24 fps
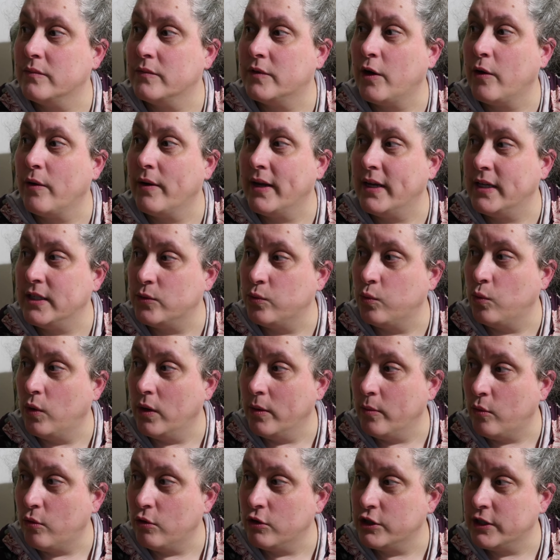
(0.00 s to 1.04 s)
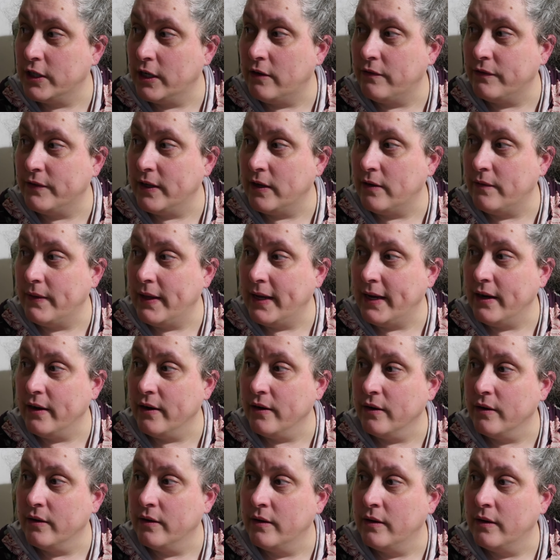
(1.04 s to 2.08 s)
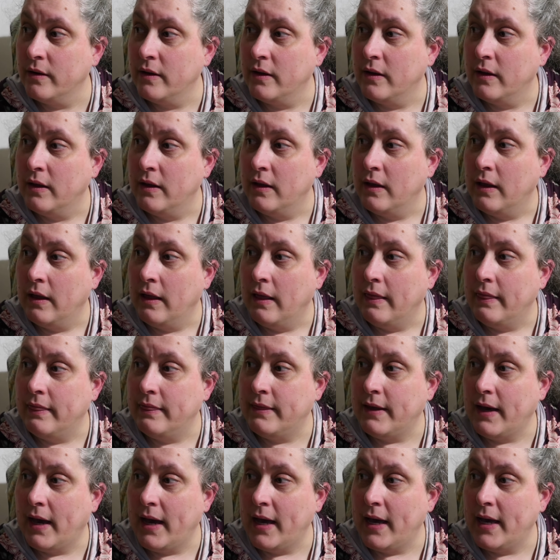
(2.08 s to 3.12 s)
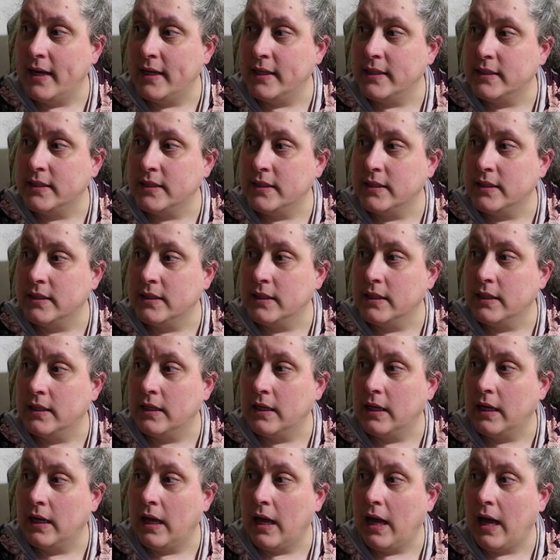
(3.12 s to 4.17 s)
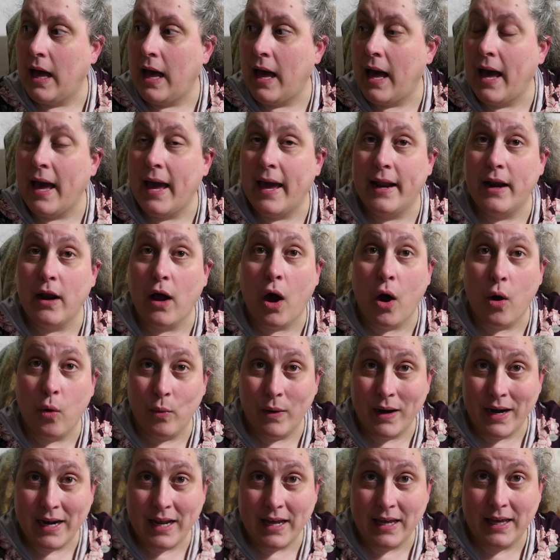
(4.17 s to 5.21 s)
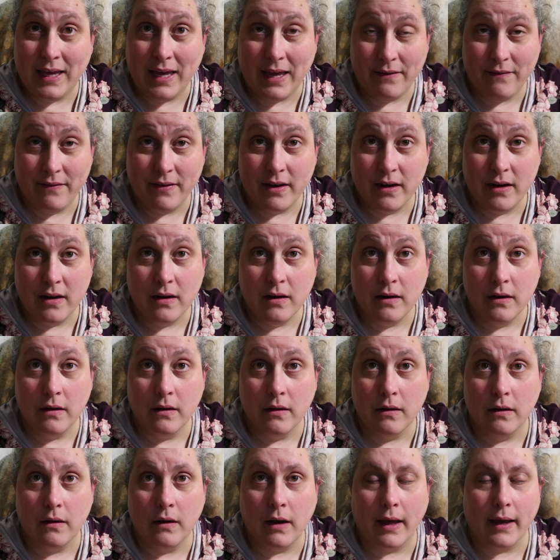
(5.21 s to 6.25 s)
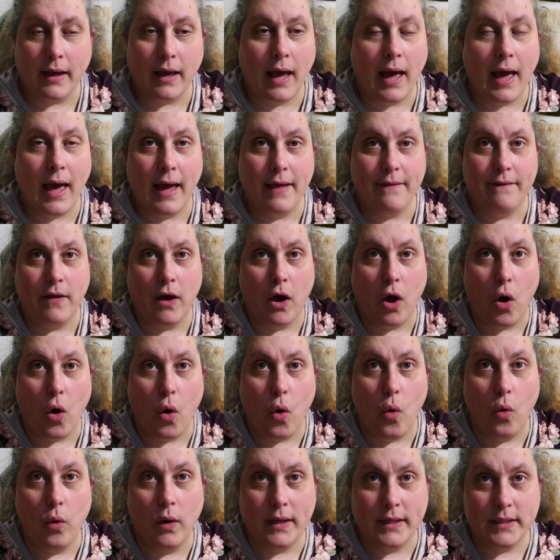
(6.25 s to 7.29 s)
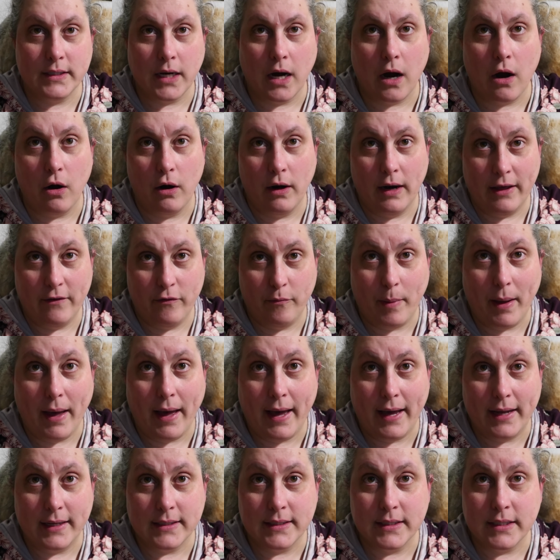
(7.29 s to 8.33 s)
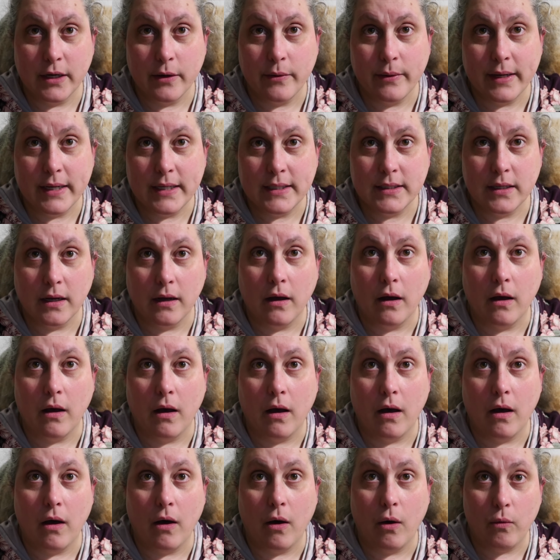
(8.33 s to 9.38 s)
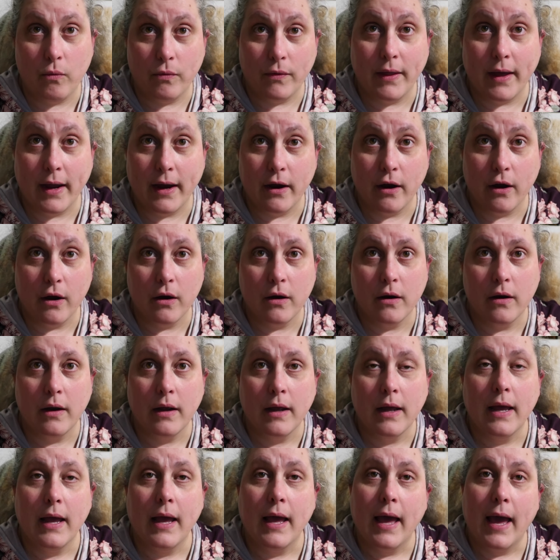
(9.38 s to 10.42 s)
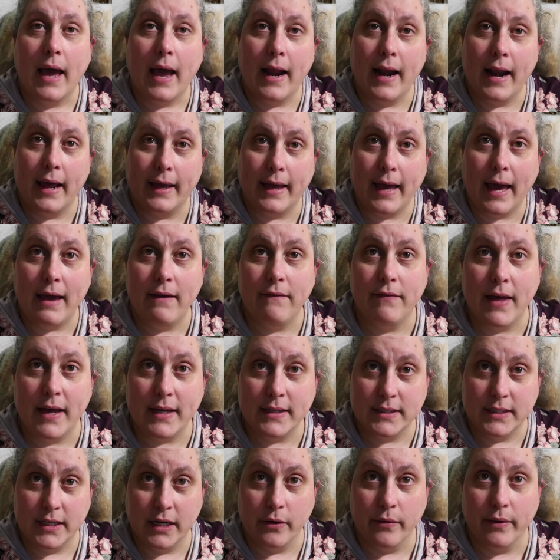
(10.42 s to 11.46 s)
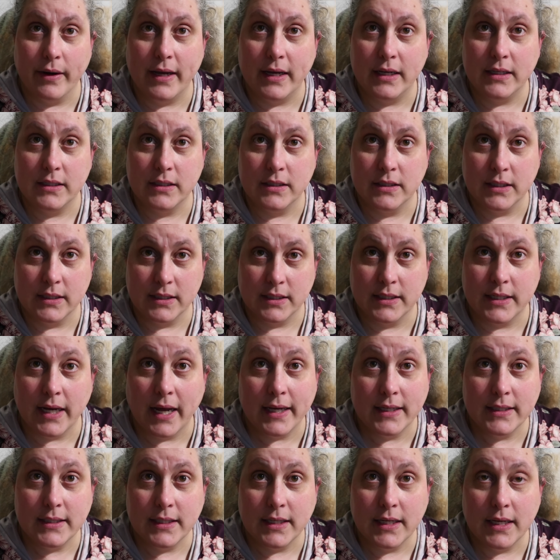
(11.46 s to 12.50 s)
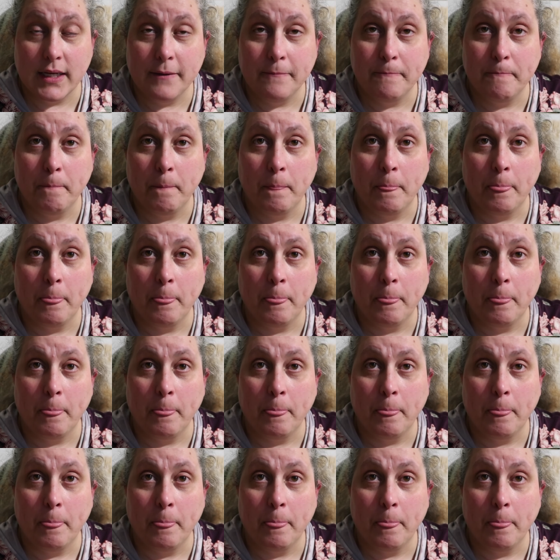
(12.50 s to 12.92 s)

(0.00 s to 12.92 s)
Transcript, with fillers: there is one more shelf down there that I had already given. Like I had the whole entire Left Behind series on there. And I gave that series to Stacy,